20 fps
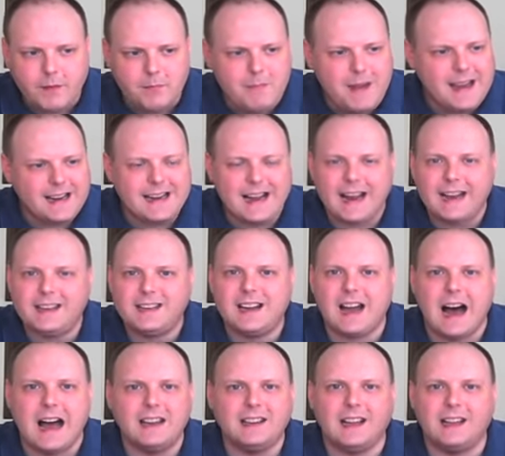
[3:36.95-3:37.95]
man, I had
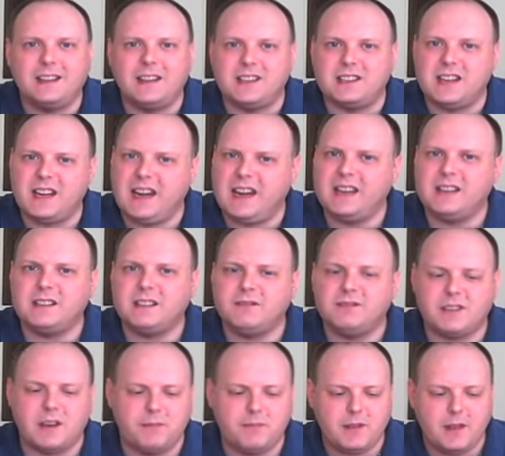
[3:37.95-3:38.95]
gotten like this hint of
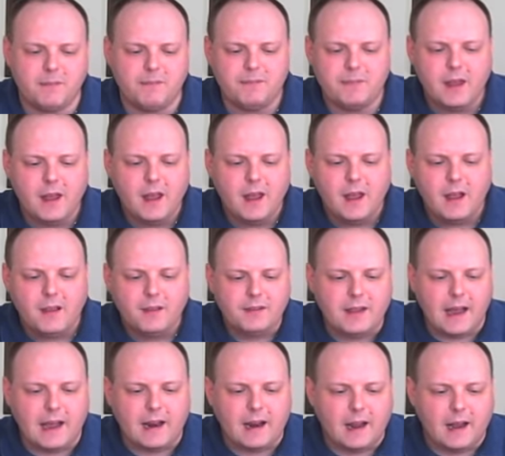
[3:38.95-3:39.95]
something
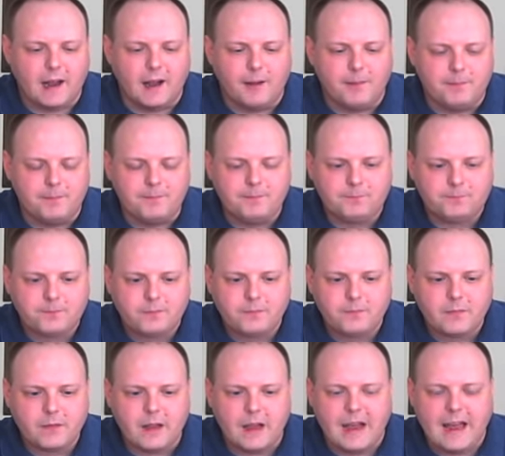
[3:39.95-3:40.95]
that I
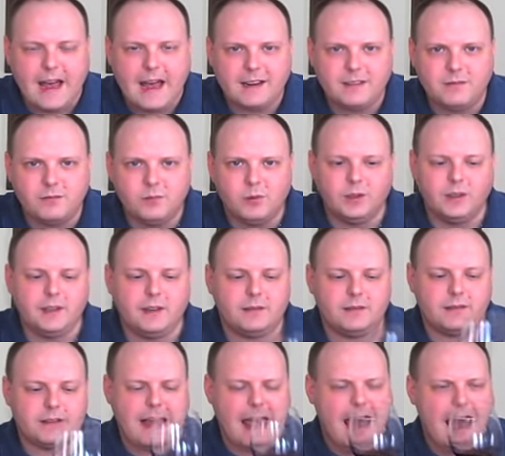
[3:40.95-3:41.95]
hadn't really
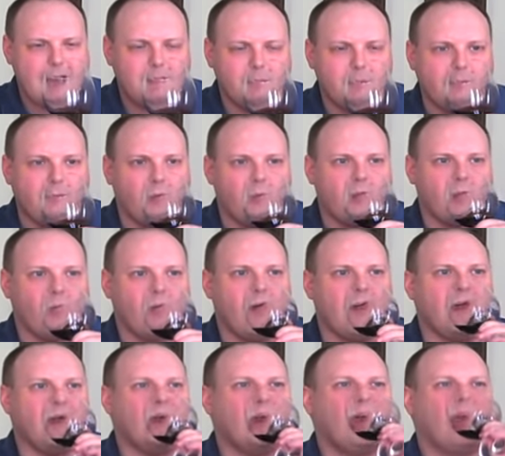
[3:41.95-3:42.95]
had before in a
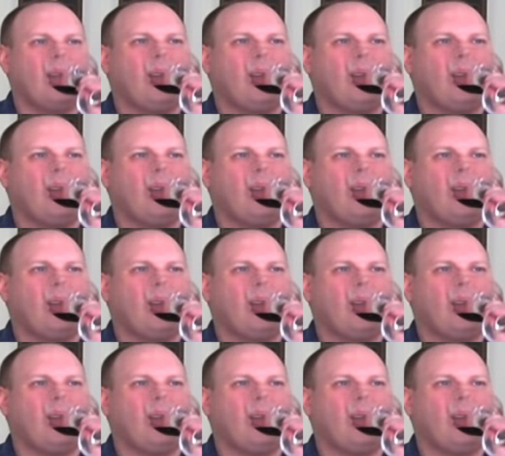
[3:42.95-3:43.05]
wine.